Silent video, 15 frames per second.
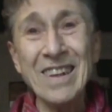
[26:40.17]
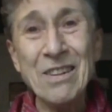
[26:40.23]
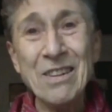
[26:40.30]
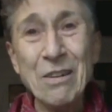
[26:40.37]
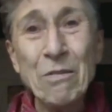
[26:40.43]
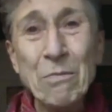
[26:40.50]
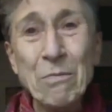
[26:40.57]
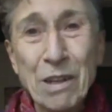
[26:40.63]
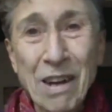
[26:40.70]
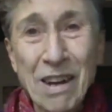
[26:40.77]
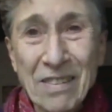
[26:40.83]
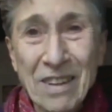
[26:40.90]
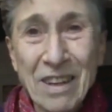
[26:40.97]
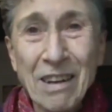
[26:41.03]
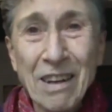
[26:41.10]
a world
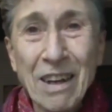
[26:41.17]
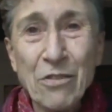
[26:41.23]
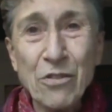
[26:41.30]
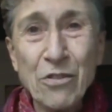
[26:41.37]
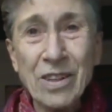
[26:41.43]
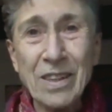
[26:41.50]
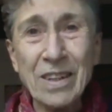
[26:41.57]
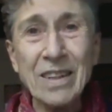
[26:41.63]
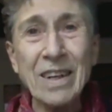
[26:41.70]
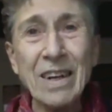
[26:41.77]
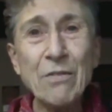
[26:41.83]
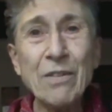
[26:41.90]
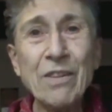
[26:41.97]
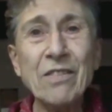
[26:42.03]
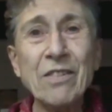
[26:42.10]
beyond the logic that
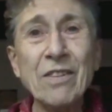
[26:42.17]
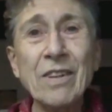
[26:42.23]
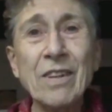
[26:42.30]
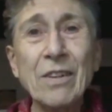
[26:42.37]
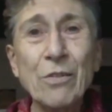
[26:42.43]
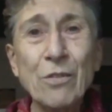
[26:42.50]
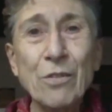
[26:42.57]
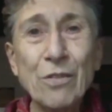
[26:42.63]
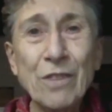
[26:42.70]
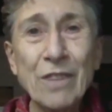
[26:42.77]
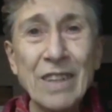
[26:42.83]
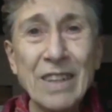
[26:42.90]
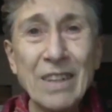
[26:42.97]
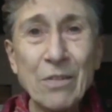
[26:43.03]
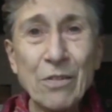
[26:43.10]
governs
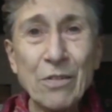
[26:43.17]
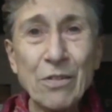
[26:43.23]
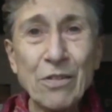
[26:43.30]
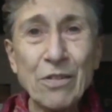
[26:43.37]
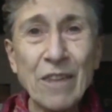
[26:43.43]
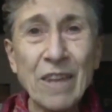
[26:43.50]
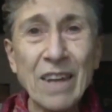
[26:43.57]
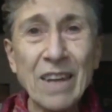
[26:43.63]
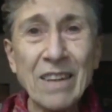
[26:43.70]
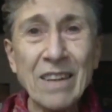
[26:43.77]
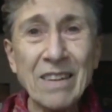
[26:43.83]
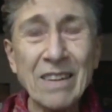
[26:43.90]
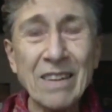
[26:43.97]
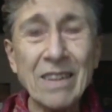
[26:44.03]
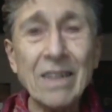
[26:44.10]
today's
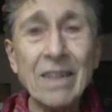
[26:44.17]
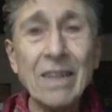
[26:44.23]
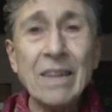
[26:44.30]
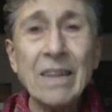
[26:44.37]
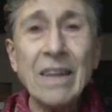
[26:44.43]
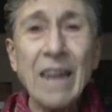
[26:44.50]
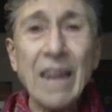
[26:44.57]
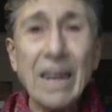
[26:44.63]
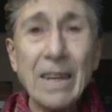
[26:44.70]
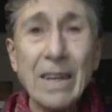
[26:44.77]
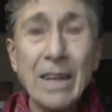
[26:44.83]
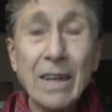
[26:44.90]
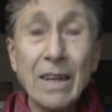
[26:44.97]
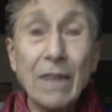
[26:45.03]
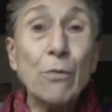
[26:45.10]
society, right?